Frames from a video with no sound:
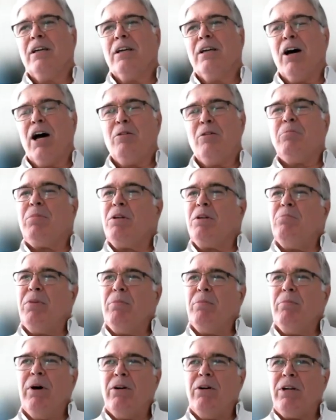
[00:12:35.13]
I've been
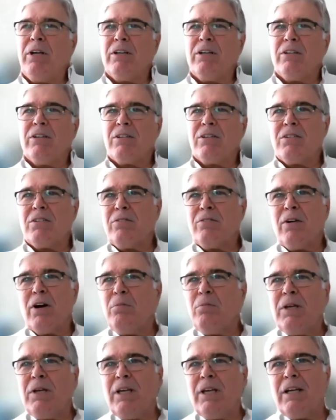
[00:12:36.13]
bemoaning since the very
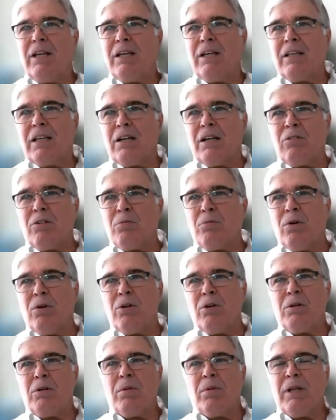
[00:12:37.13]
beginning that it was
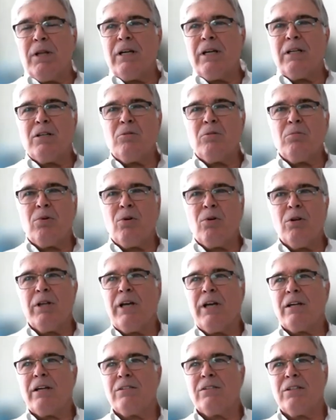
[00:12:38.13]
poorly planned and
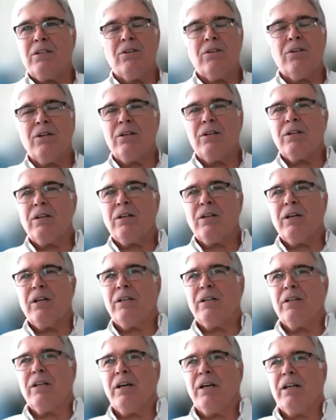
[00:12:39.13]
poorly executed,
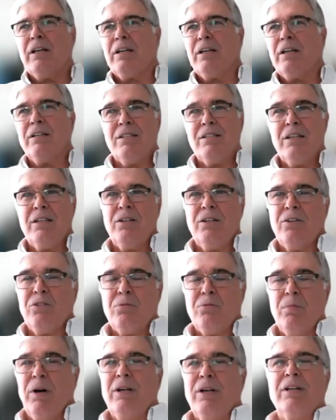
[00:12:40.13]
and it
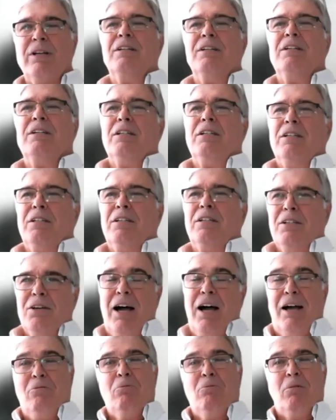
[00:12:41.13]
continues. But
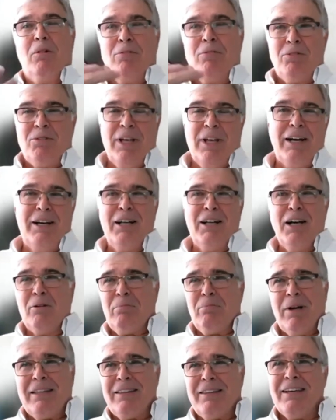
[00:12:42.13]
we've set it
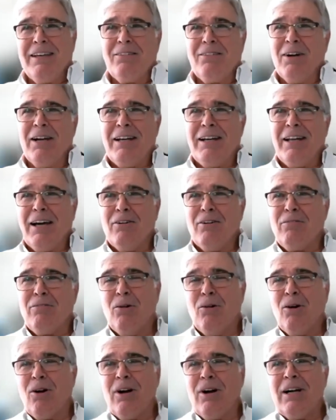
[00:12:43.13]
up, I think, right now
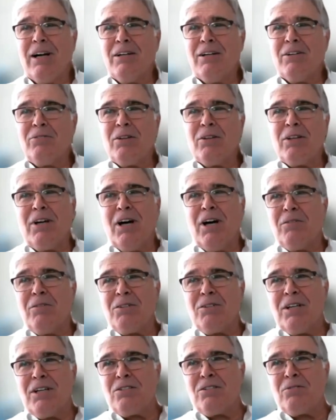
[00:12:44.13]
for the
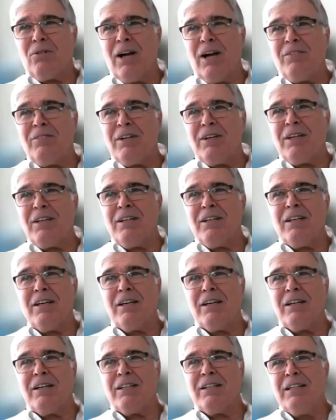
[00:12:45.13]
conversation we're having in
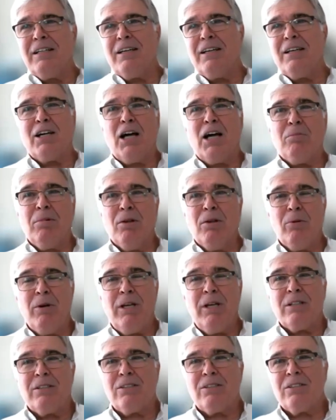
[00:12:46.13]
a couple of
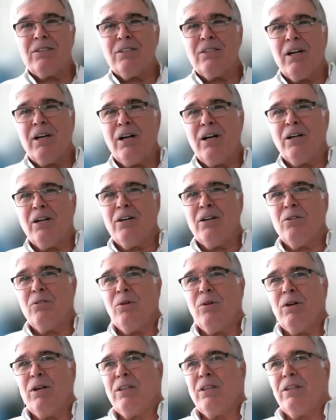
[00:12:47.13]
weeks
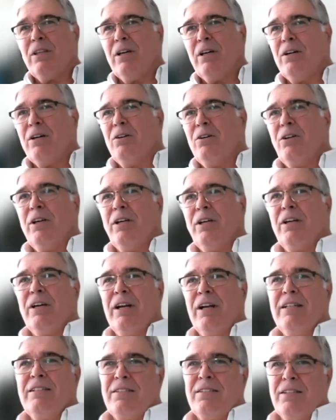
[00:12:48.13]
with La
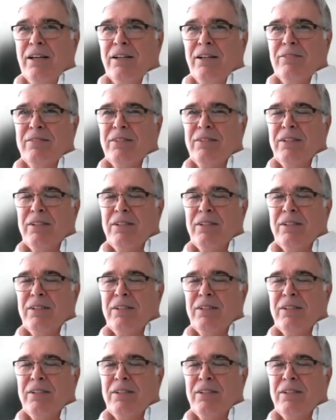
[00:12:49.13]
Injerencia